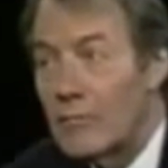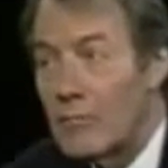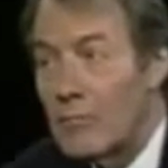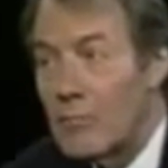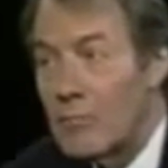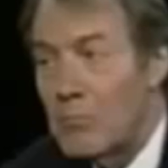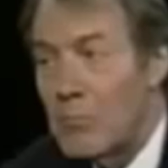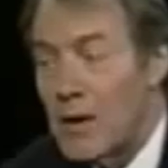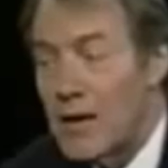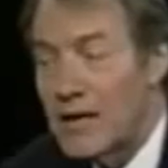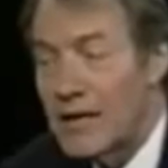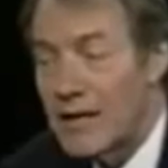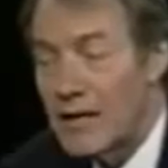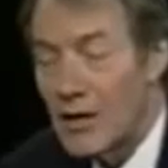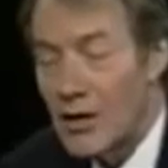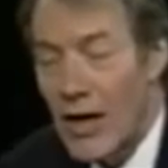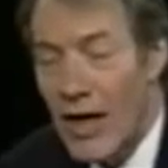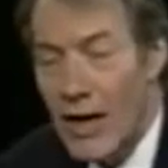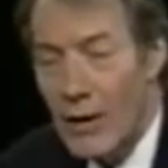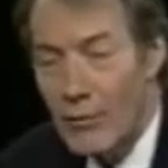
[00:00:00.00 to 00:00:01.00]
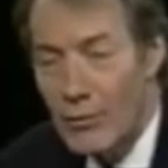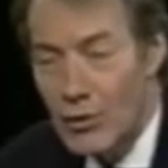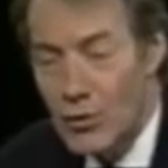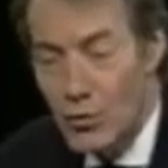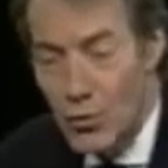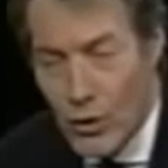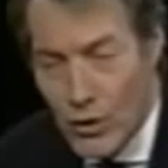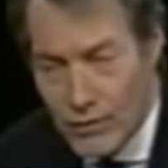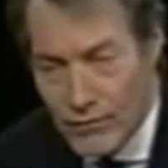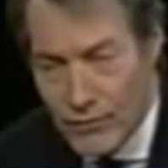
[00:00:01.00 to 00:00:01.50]
making
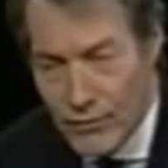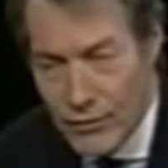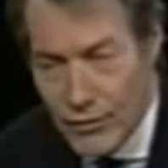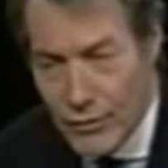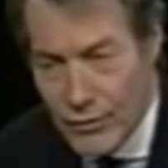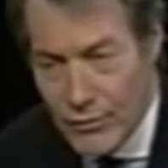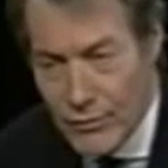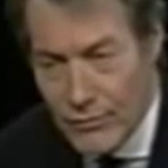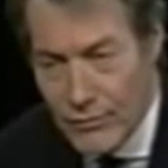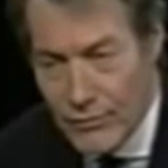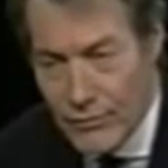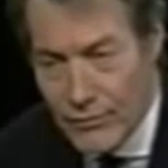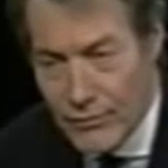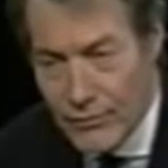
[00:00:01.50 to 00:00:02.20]
language work for you.